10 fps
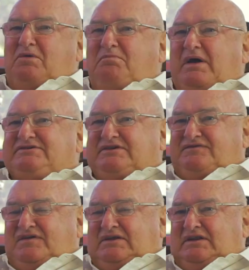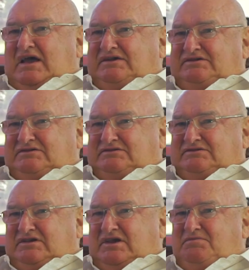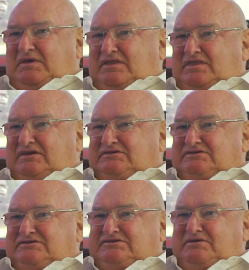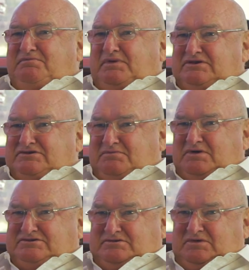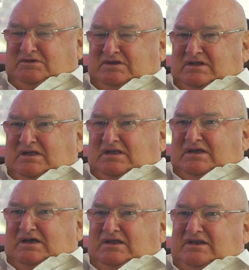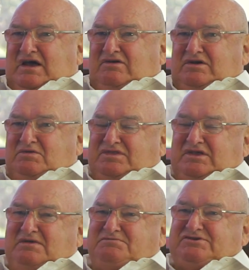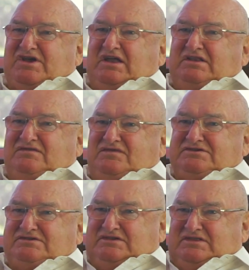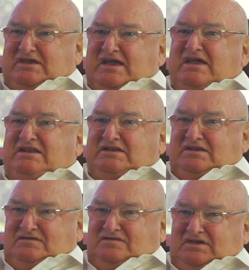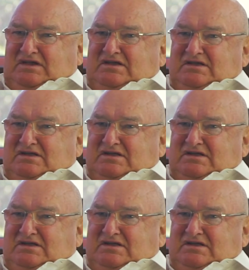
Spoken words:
Basic foundations, keeping things as simple as possible and knowing what the objective is at the end of the